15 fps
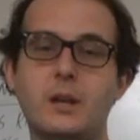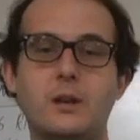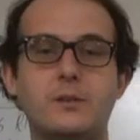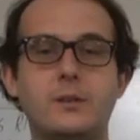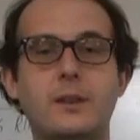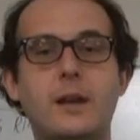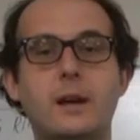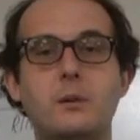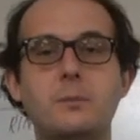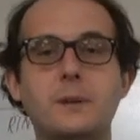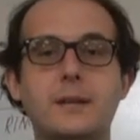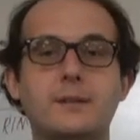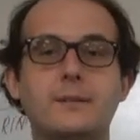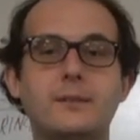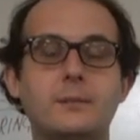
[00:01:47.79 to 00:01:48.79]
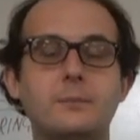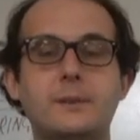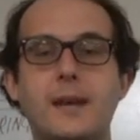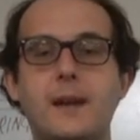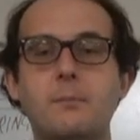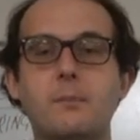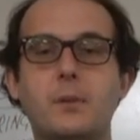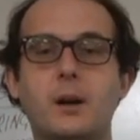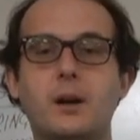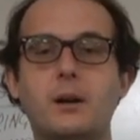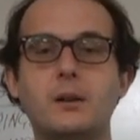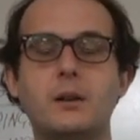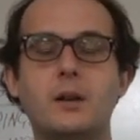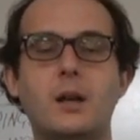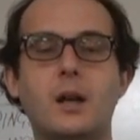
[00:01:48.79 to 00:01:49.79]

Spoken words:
so that will be in September,